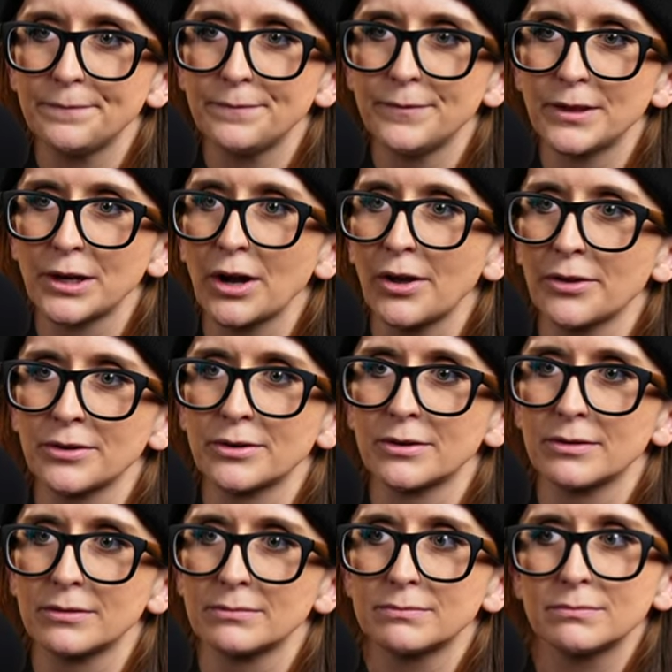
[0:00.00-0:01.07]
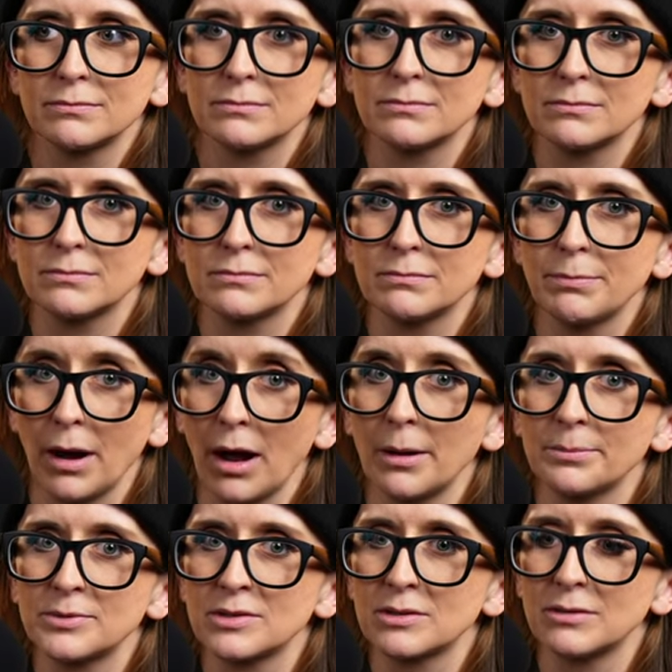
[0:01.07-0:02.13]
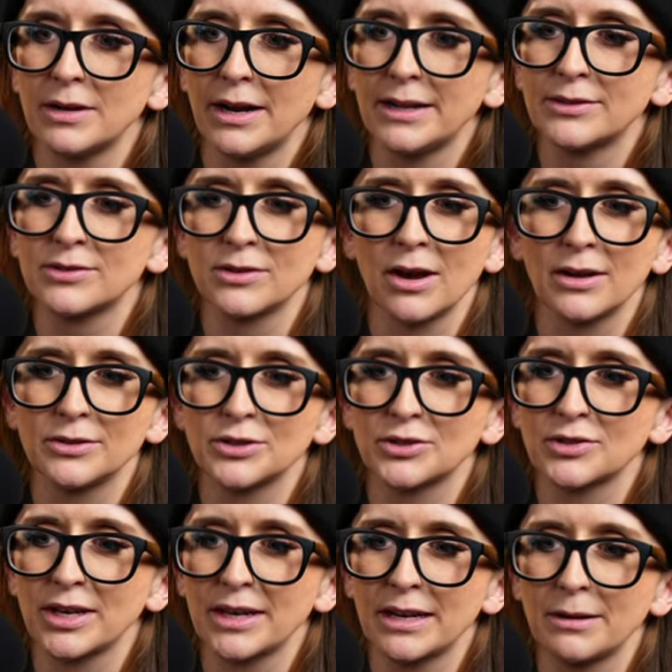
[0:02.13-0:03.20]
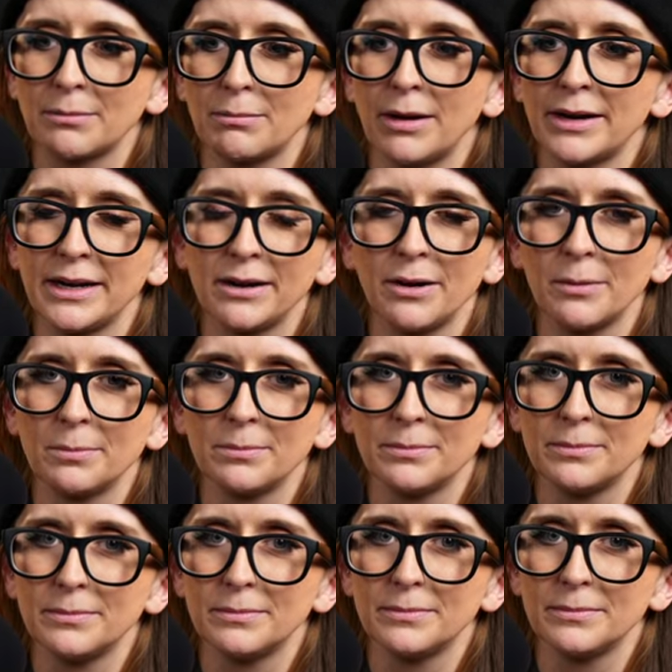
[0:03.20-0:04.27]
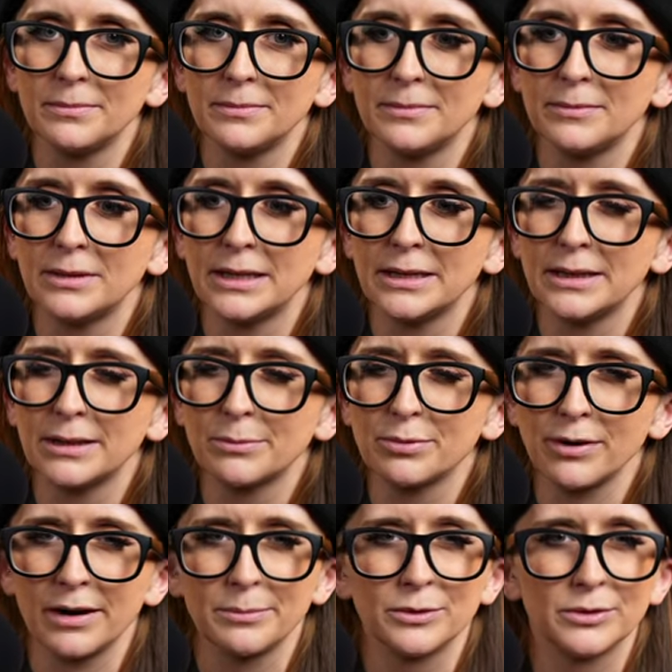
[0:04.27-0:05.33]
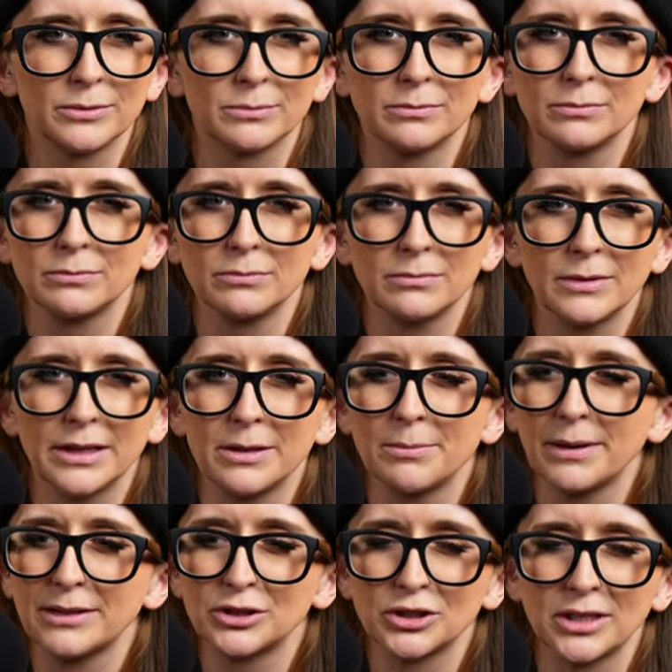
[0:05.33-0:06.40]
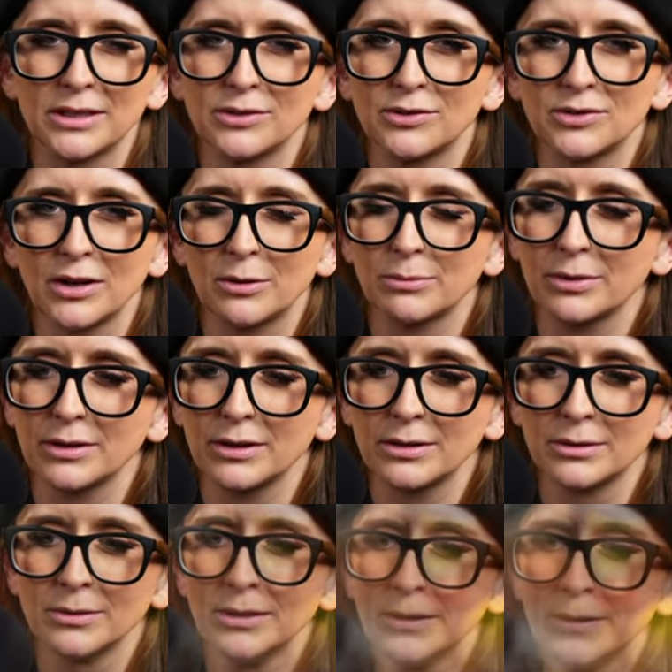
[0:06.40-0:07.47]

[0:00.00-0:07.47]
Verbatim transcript: the color pops and it's not just getting muddied up in the primer and the base shades down below.